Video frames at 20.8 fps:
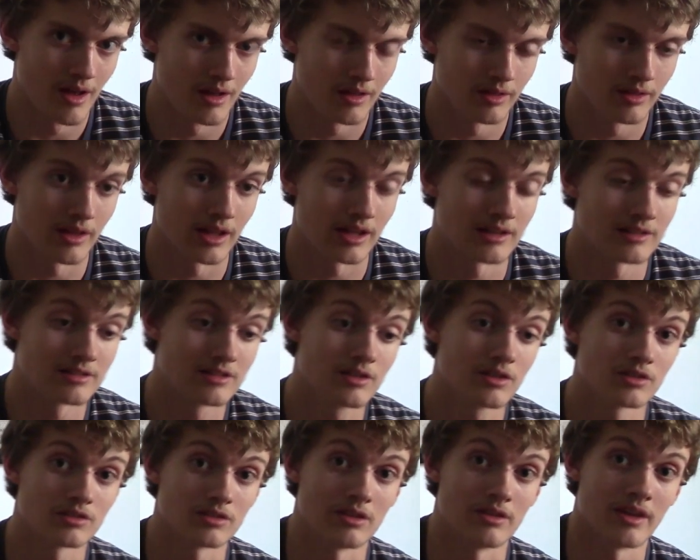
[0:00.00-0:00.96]
Like,
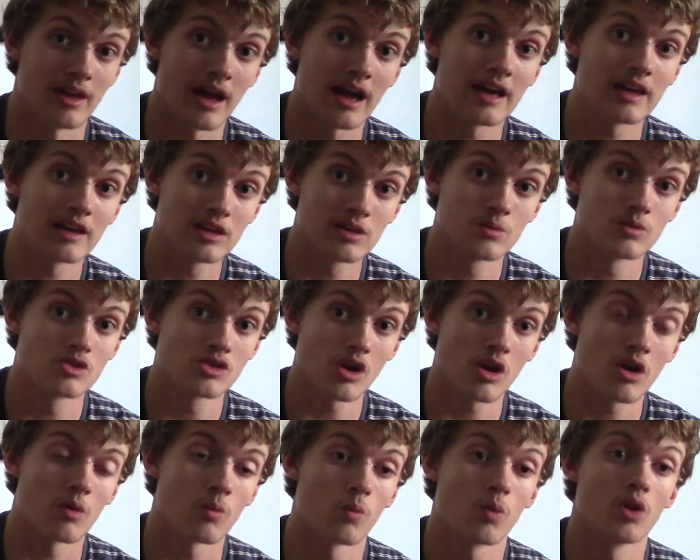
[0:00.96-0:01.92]
seriously, the IQ
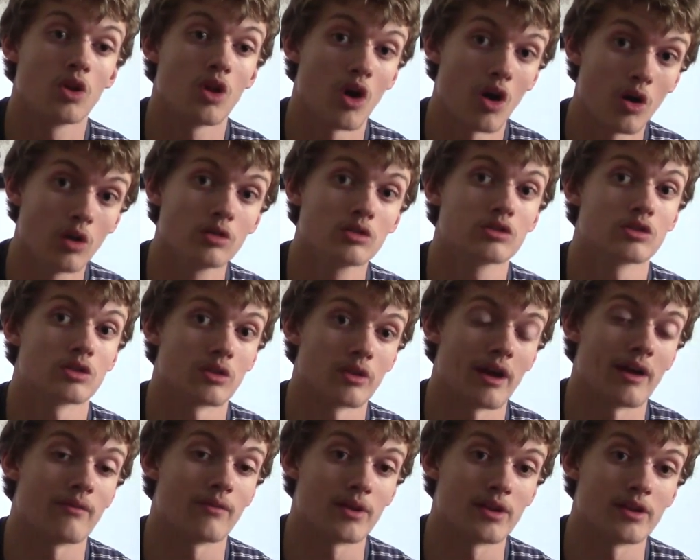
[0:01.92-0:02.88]
chart will alter
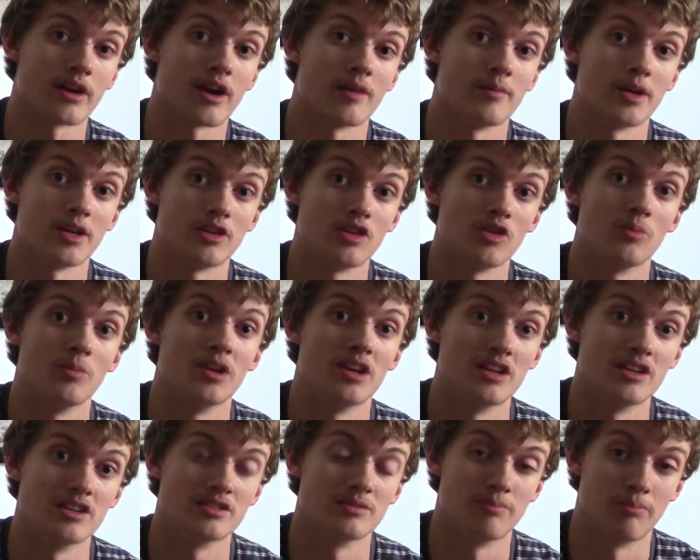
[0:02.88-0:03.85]
every time a human
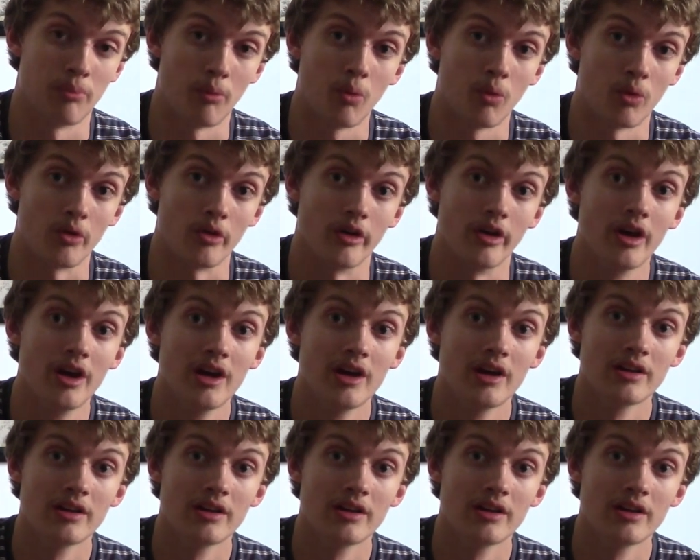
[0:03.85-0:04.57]
is born